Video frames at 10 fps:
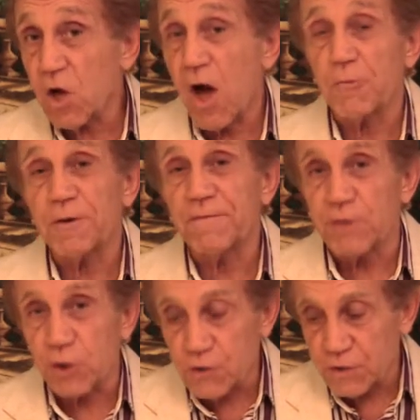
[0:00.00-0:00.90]
called
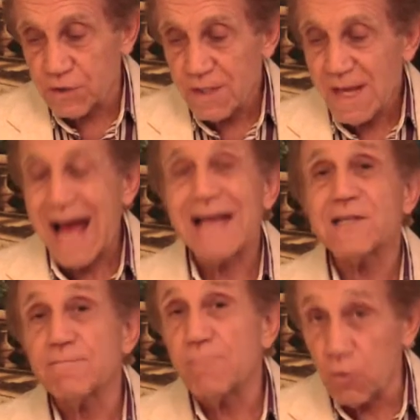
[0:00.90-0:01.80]
reverse
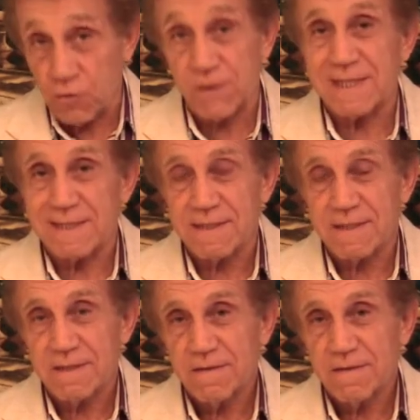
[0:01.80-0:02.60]
osmosis.